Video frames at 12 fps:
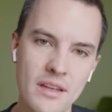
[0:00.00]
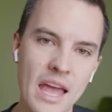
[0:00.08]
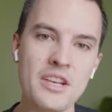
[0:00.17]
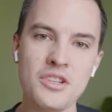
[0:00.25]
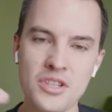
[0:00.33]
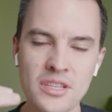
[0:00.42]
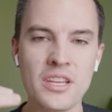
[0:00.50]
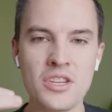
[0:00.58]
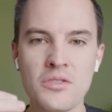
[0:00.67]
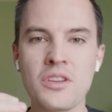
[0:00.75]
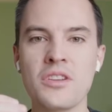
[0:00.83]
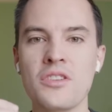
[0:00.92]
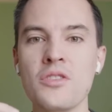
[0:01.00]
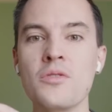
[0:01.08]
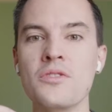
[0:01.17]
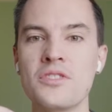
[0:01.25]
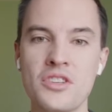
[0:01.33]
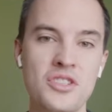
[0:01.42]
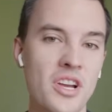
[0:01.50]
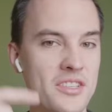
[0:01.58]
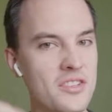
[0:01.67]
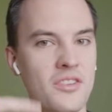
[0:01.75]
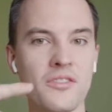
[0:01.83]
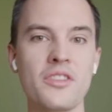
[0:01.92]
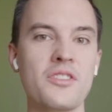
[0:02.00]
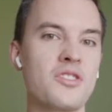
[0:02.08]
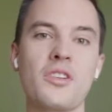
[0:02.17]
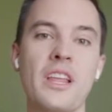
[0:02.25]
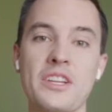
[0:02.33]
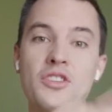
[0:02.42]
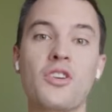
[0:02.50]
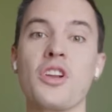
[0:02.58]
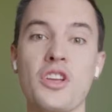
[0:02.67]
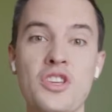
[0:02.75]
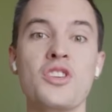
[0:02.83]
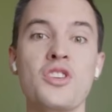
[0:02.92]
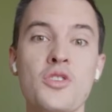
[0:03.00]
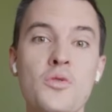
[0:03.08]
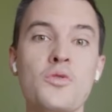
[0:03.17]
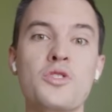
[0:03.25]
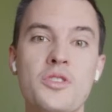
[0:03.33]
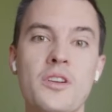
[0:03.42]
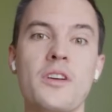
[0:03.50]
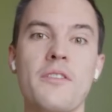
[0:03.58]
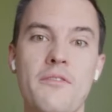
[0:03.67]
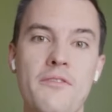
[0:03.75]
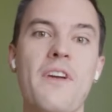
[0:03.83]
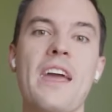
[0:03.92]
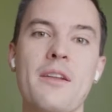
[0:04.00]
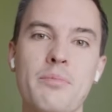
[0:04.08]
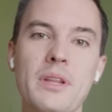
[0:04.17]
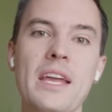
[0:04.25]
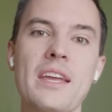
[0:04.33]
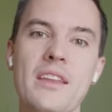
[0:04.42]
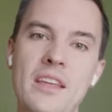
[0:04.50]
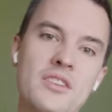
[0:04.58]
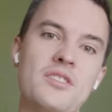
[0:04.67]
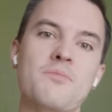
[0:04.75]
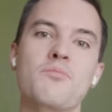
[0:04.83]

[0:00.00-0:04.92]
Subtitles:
engine that you can use to just turn a huge fan blade and just